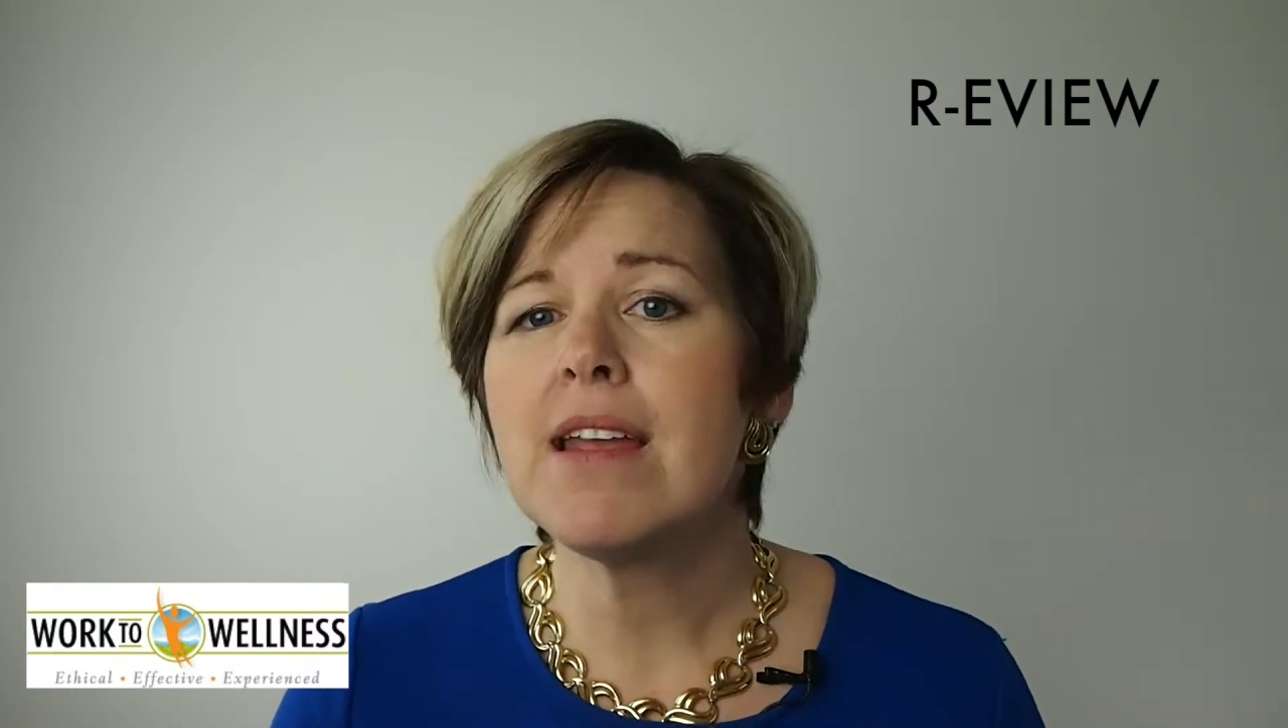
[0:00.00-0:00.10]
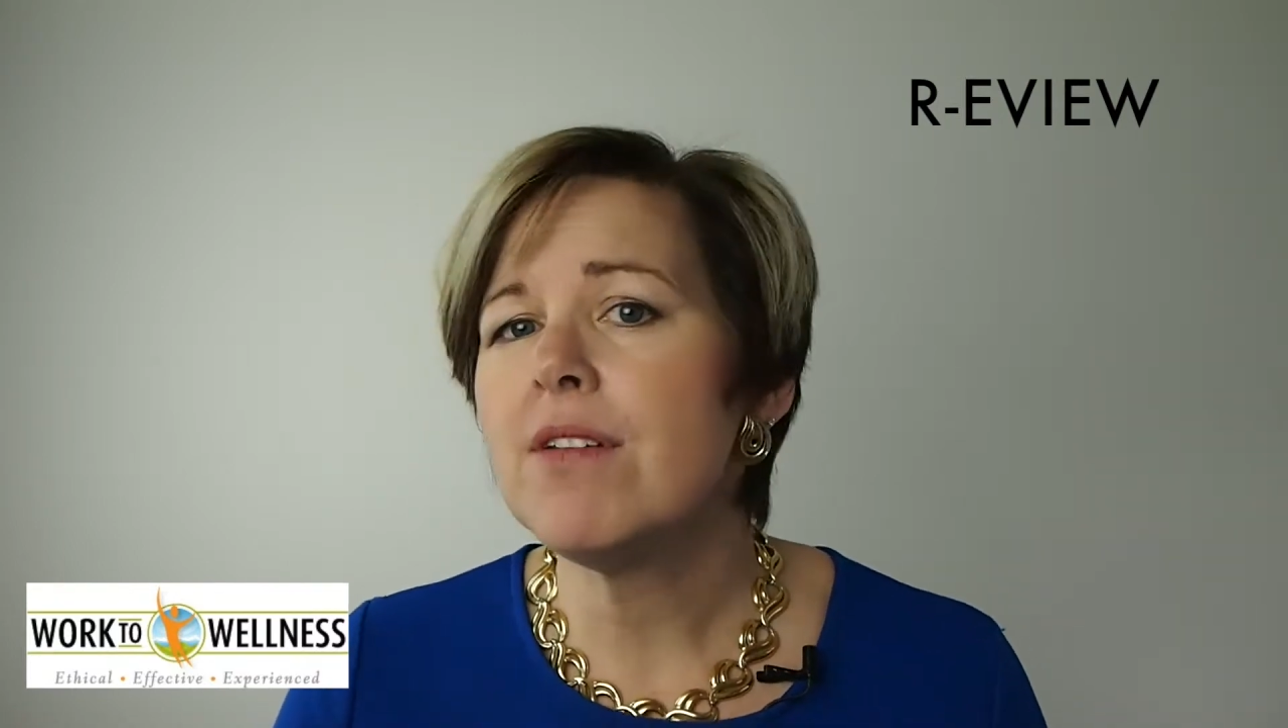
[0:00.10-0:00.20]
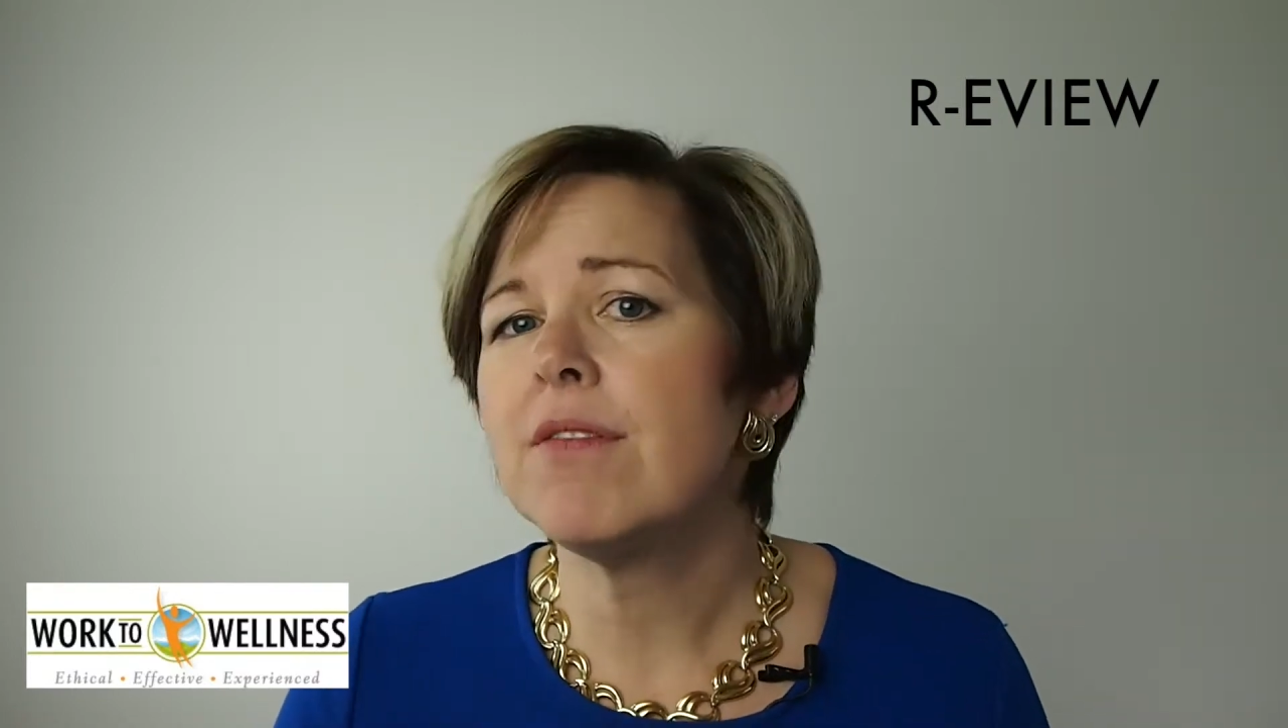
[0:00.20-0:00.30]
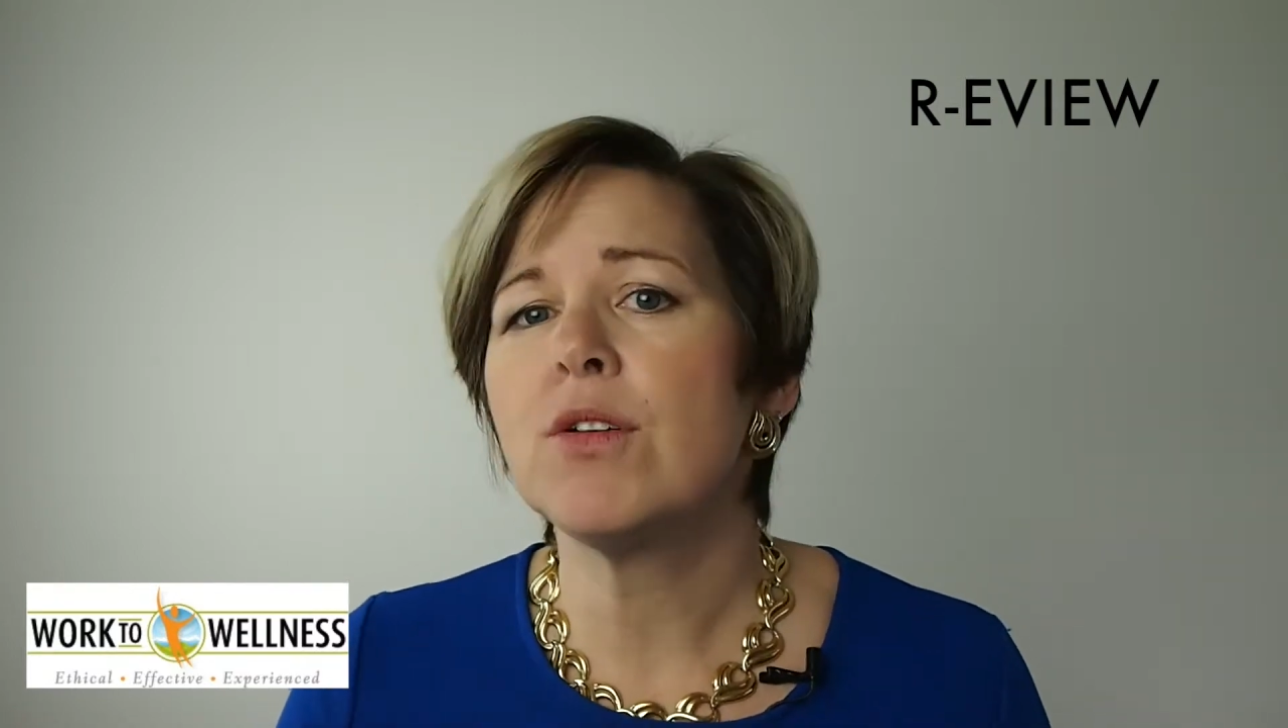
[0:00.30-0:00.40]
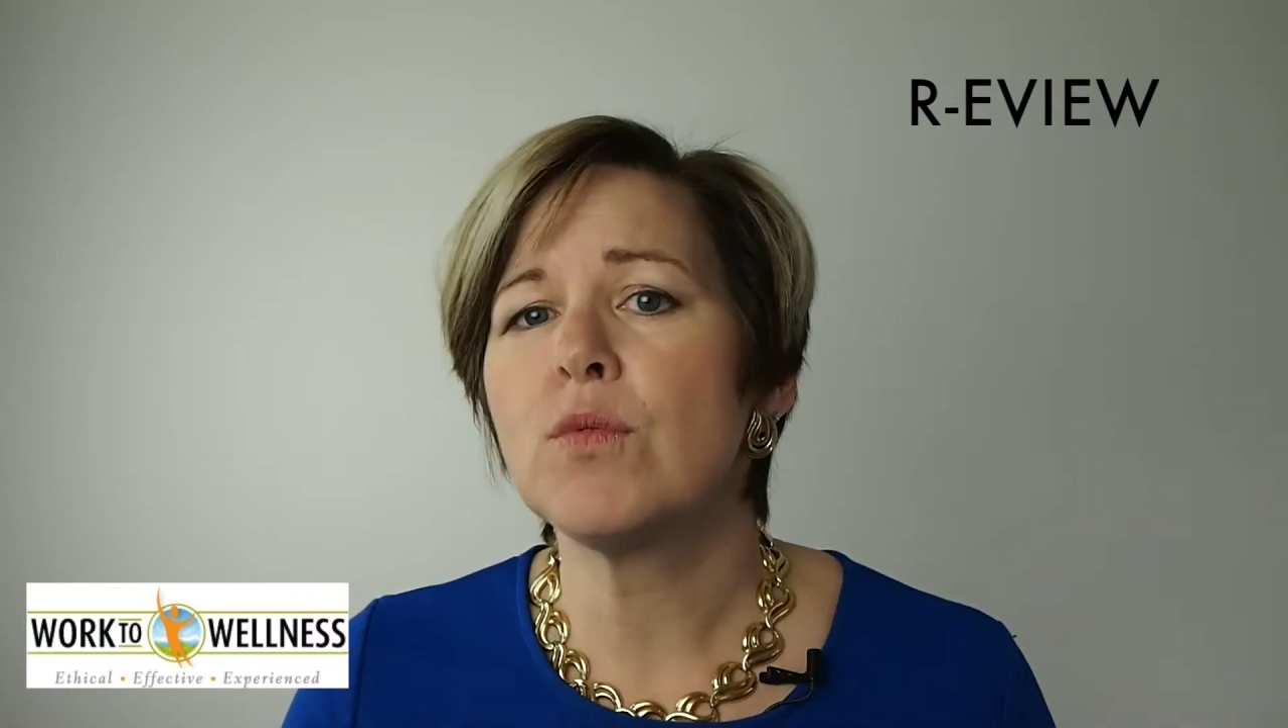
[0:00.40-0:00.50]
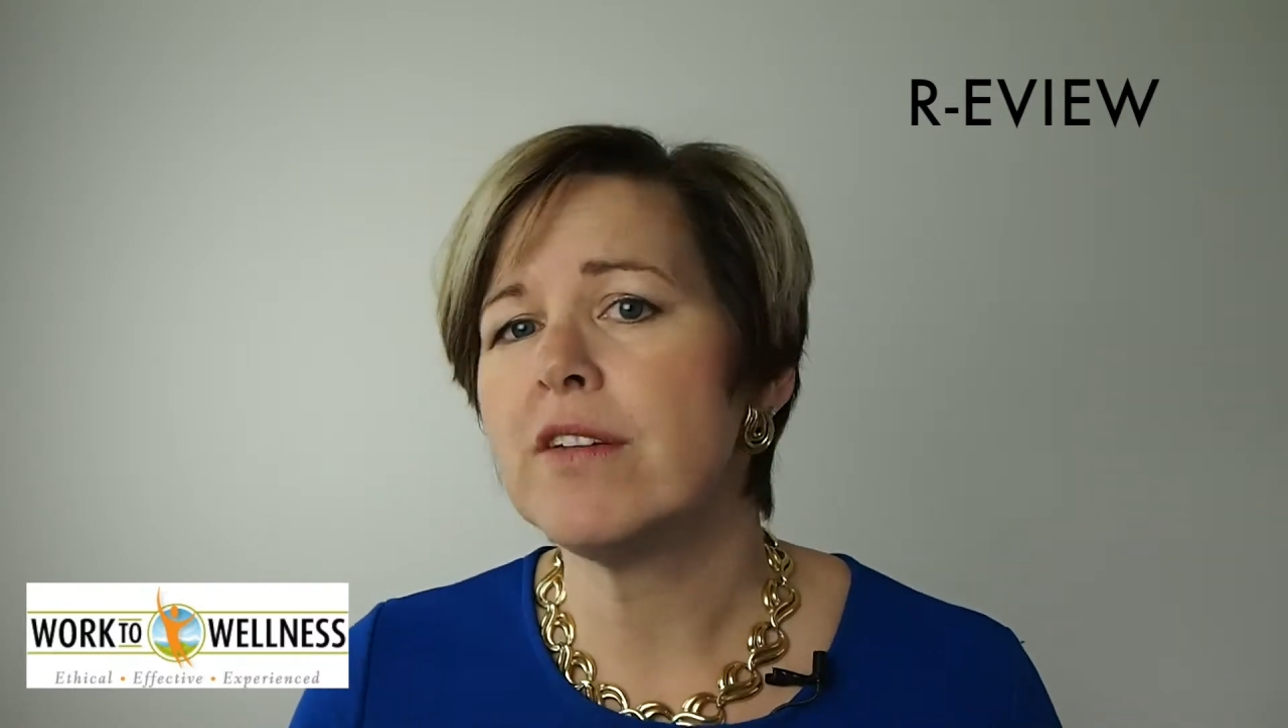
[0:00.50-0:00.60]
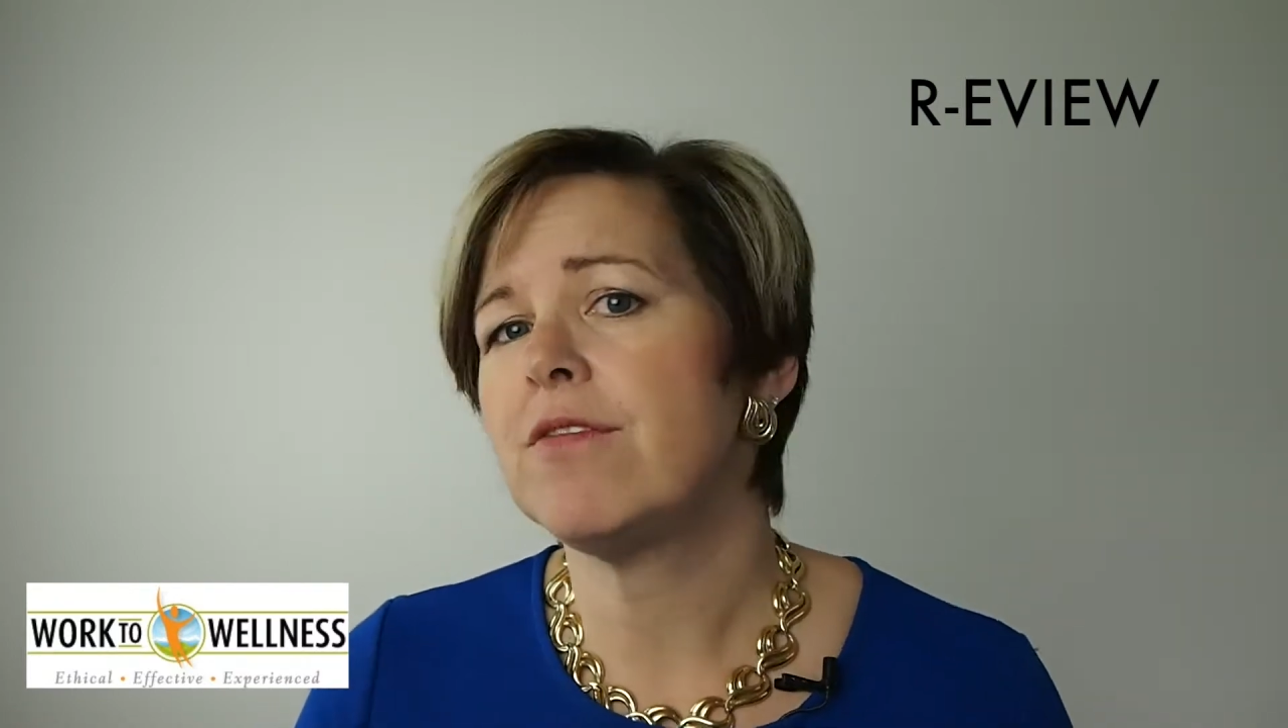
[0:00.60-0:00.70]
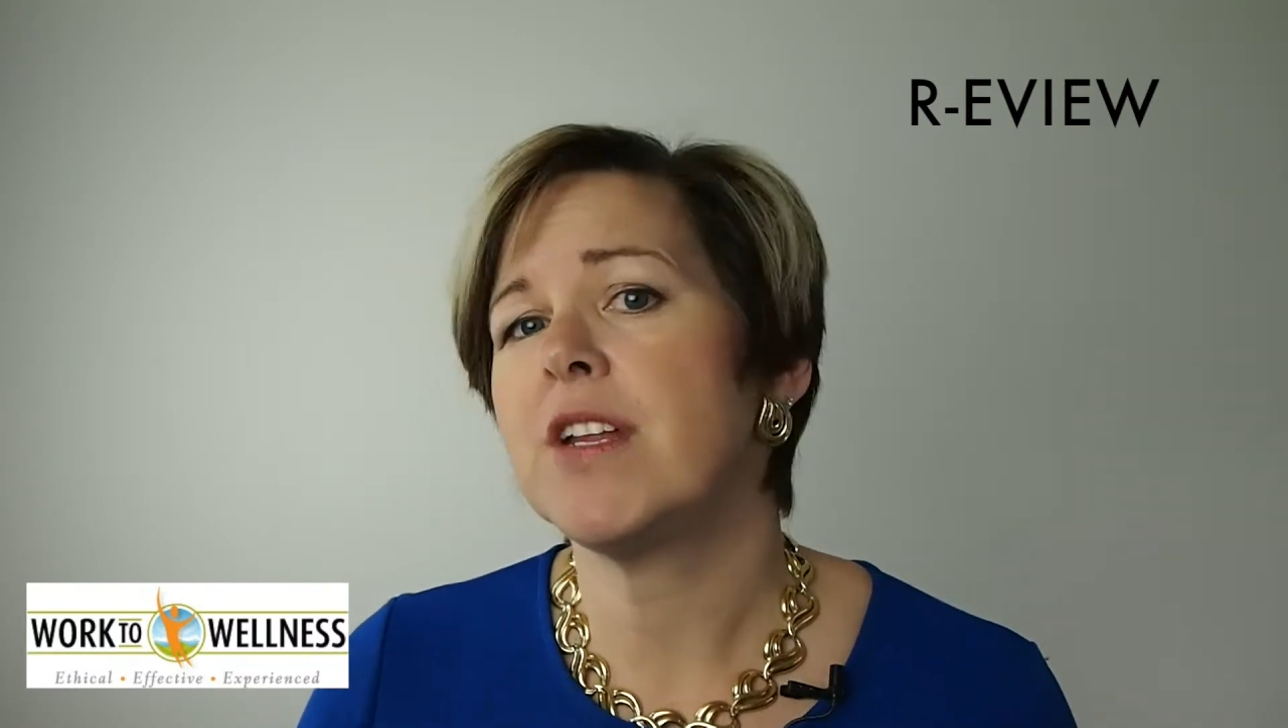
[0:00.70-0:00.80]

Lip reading: they've even